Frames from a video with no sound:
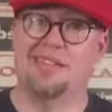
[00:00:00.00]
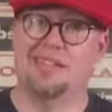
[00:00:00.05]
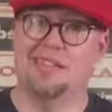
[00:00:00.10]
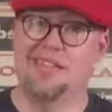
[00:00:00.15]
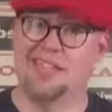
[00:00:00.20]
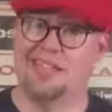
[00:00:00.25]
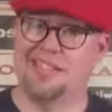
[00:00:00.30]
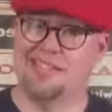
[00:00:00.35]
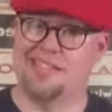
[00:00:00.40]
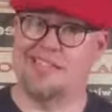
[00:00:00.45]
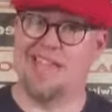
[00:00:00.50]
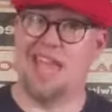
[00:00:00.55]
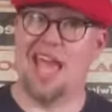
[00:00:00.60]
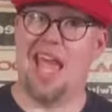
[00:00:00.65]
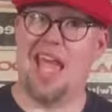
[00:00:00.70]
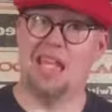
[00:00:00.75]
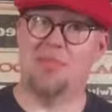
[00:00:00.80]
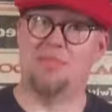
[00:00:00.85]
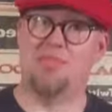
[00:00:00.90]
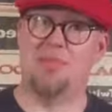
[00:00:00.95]
is the
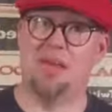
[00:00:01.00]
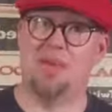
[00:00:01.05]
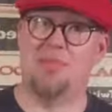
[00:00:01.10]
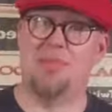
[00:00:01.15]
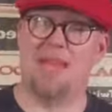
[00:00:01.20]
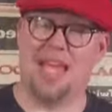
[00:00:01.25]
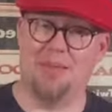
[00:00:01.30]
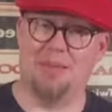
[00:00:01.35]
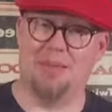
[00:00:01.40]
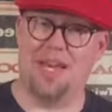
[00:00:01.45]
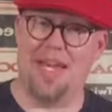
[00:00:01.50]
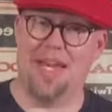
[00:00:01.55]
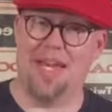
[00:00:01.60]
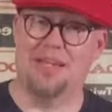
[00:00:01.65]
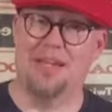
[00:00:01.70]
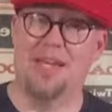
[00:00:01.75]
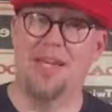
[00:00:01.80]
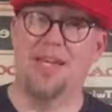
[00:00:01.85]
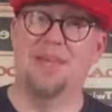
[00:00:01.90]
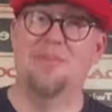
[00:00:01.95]
Hank Pym
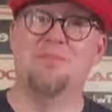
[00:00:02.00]
Ant-Man,